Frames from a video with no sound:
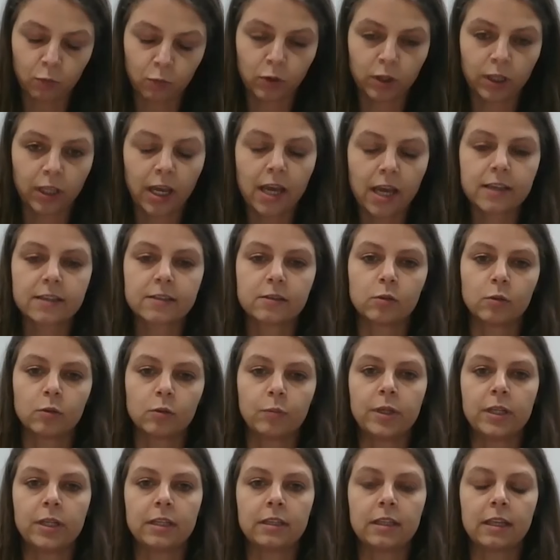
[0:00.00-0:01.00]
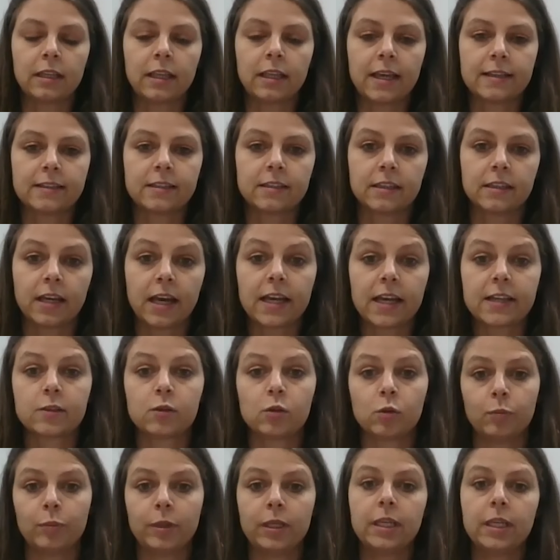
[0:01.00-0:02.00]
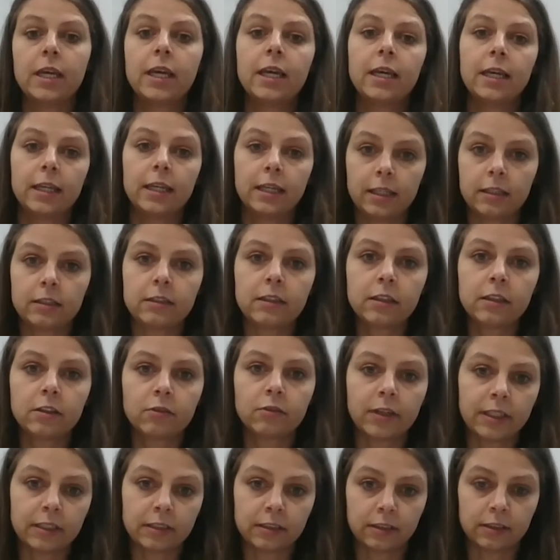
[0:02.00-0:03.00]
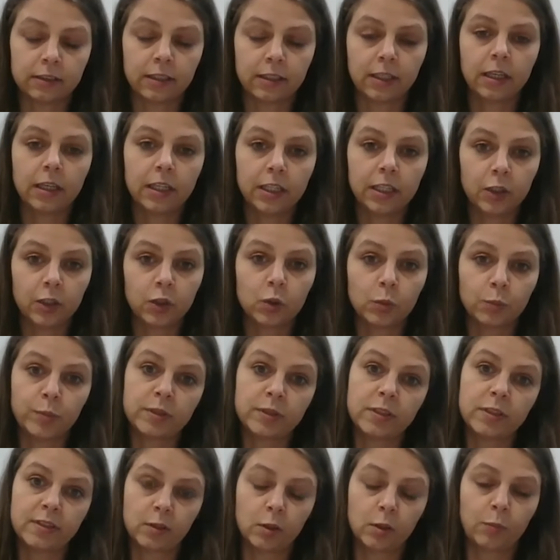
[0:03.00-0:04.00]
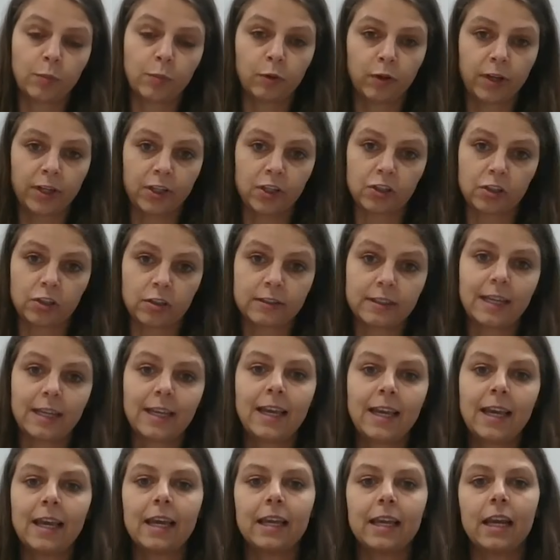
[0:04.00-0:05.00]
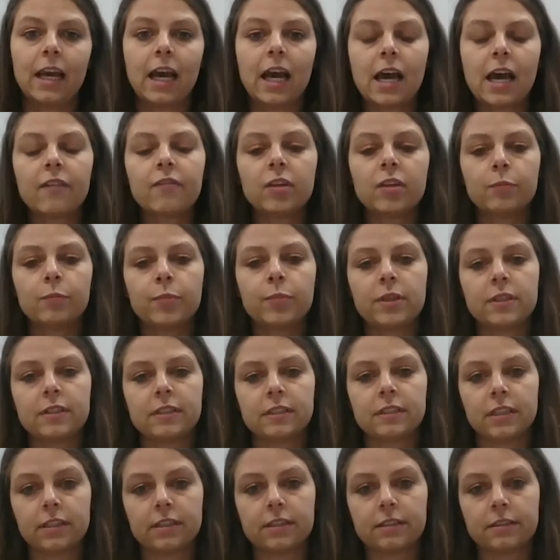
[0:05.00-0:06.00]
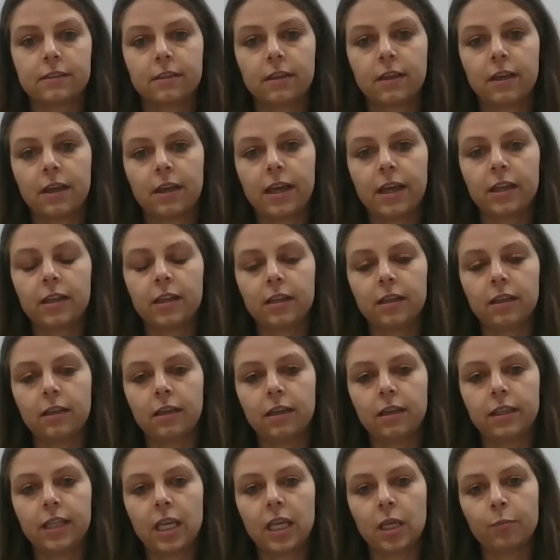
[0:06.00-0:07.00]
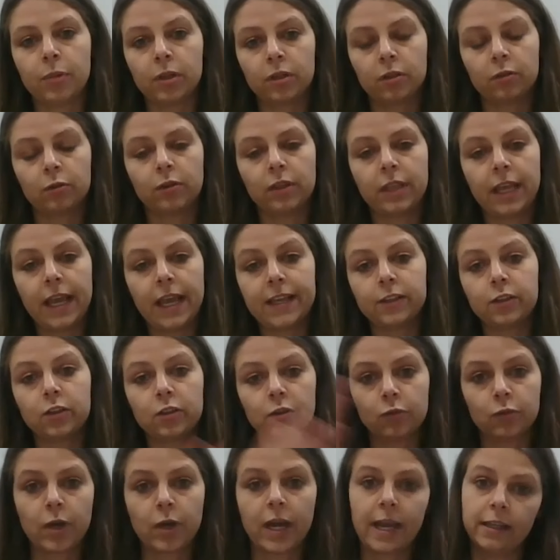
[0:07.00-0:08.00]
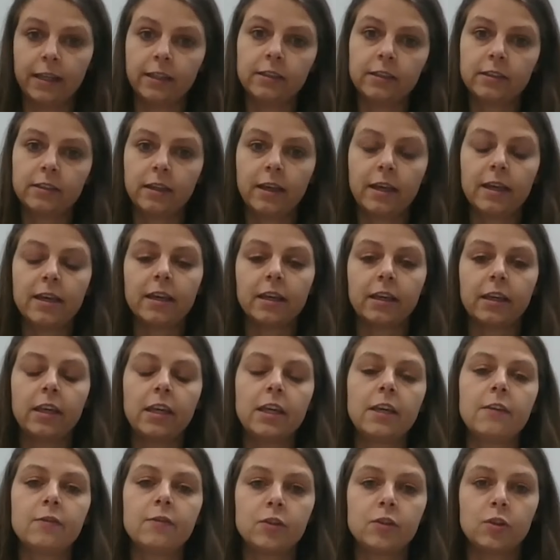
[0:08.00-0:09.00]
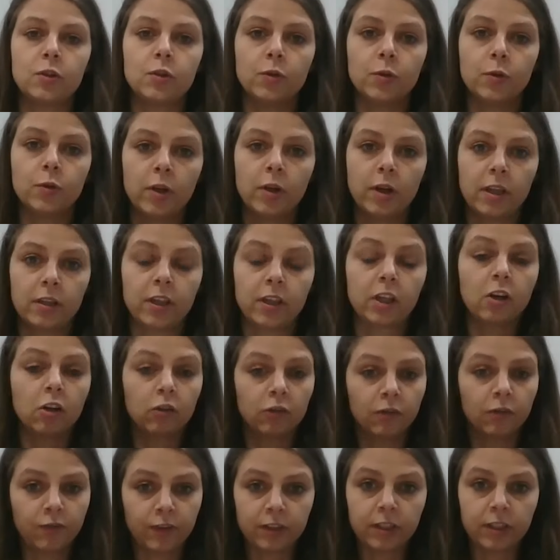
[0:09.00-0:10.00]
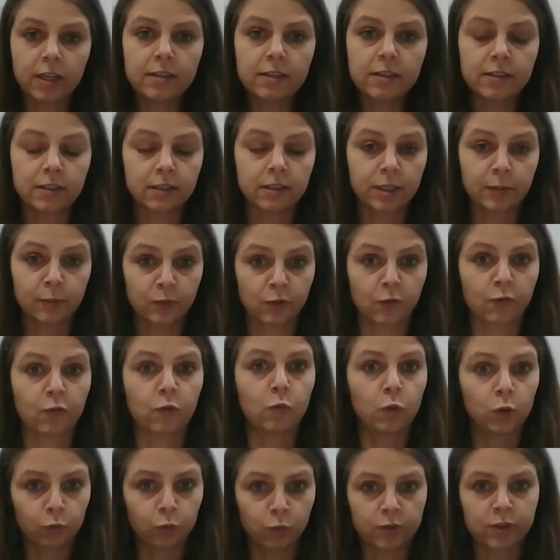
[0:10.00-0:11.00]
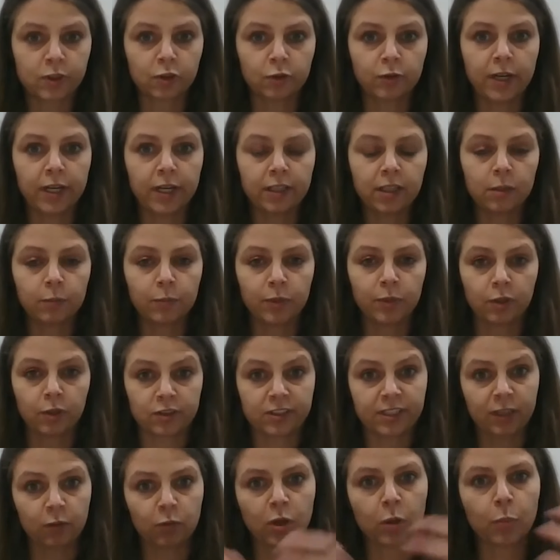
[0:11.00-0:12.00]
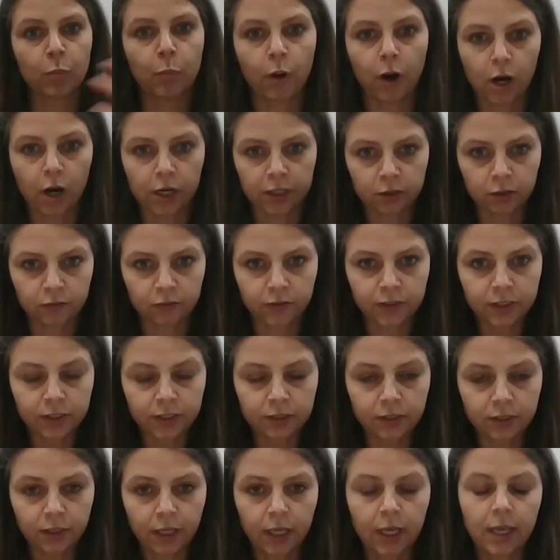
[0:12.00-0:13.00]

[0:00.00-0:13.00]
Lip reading: What it has to be, it has to be integrated into business operations, and having business and enabled end-to-end gives you the confidence in terms of what was created because they were part of it,